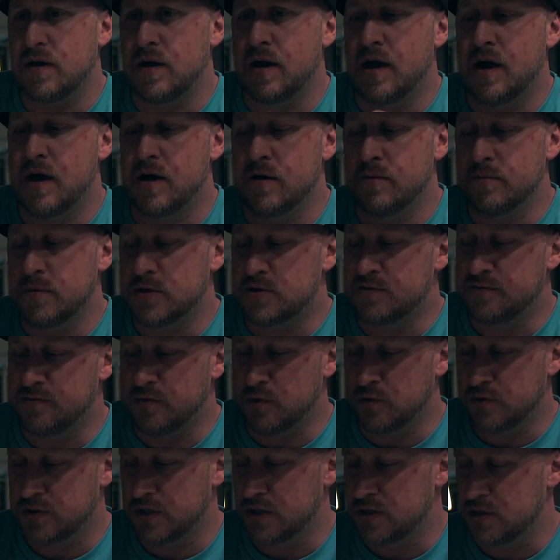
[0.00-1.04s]
how much
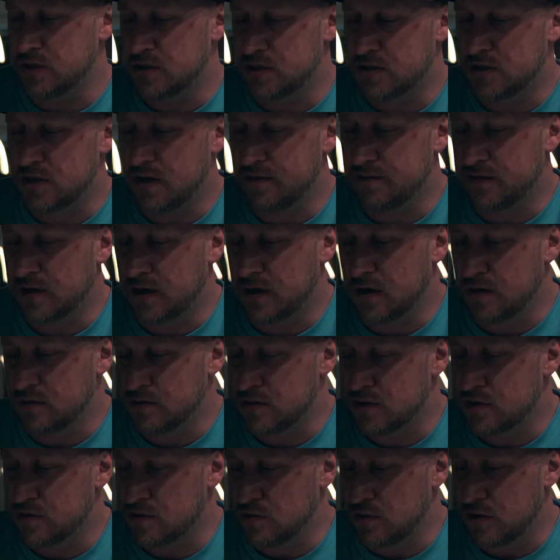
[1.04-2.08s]
voltage and stuff that
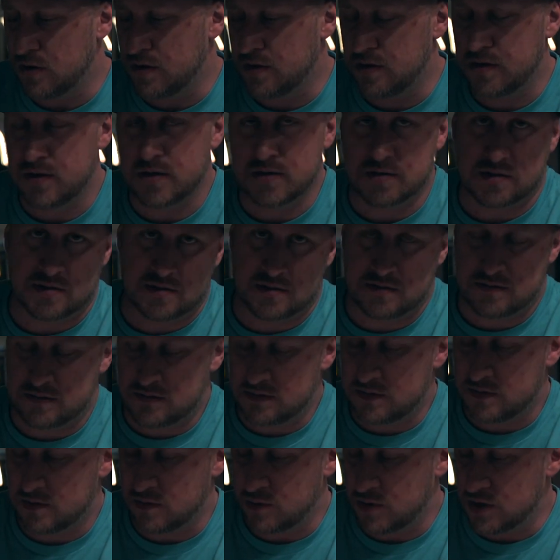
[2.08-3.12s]
goes through it is
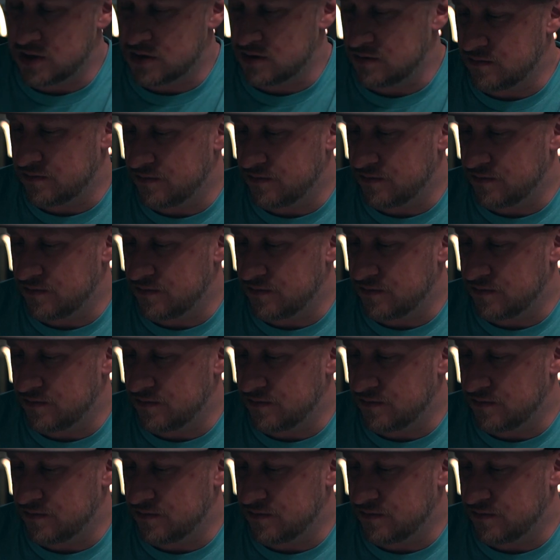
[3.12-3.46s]
the reason